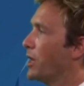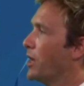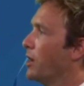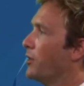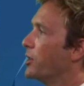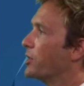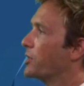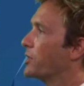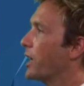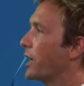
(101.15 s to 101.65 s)

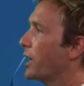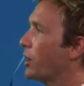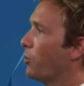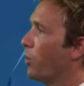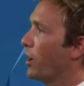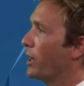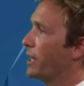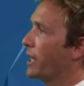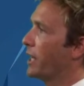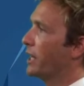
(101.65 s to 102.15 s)
The second
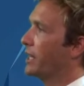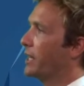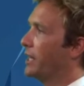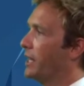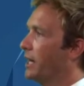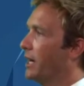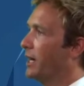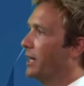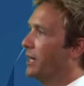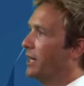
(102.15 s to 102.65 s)
one down
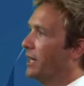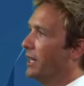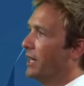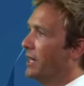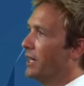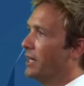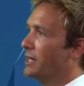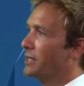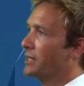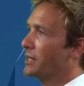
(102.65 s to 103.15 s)
here
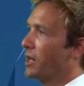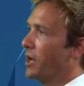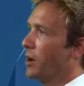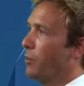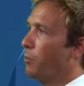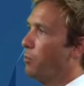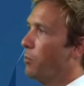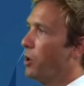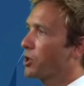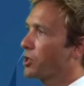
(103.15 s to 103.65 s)
is
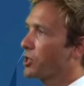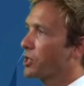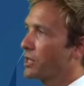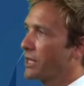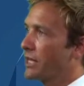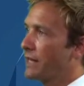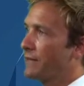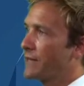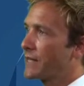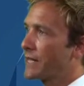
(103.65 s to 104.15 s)
moss
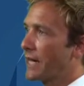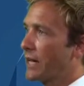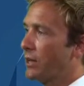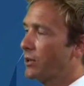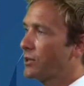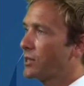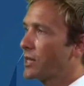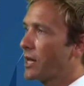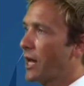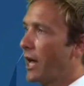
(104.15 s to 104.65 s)
leaf
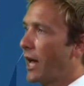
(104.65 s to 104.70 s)
cells.